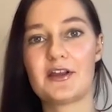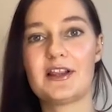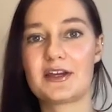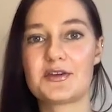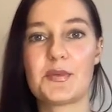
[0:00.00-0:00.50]
and
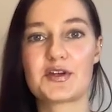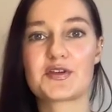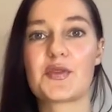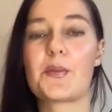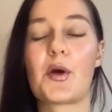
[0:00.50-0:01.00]
like you
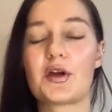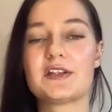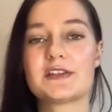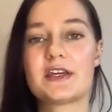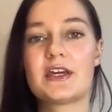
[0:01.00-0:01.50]
mentioned the
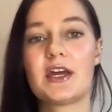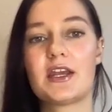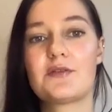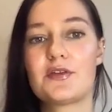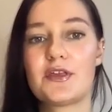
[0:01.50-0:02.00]
marketing
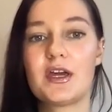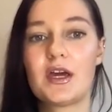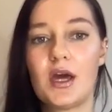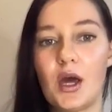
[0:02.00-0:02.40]
and everything